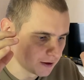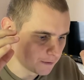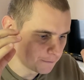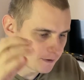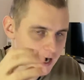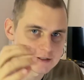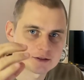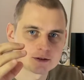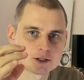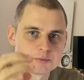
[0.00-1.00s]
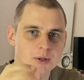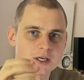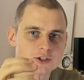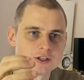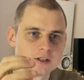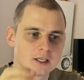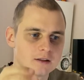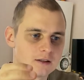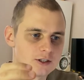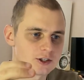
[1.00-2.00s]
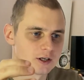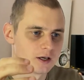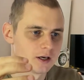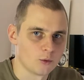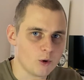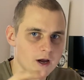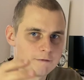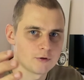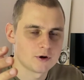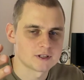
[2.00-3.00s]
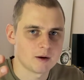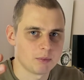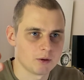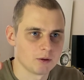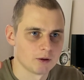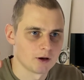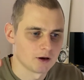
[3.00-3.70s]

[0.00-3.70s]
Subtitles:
fast speech in English, where, for example,